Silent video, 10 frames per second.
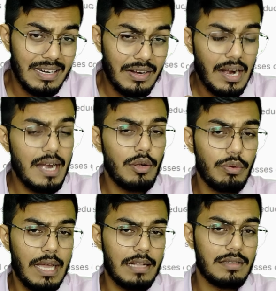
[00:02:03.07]
try to
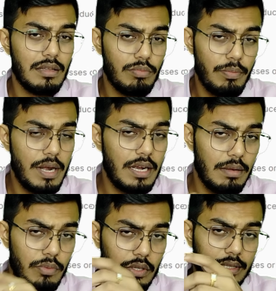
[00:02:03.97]
catch the
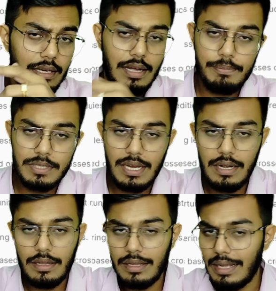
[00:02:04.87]
momentum on the
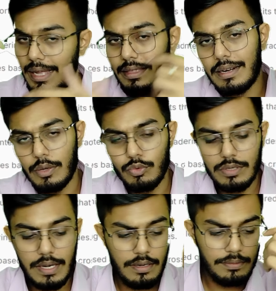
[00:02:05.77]
upside and the
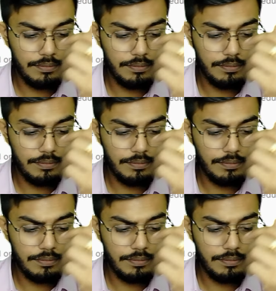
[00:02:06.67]
downside.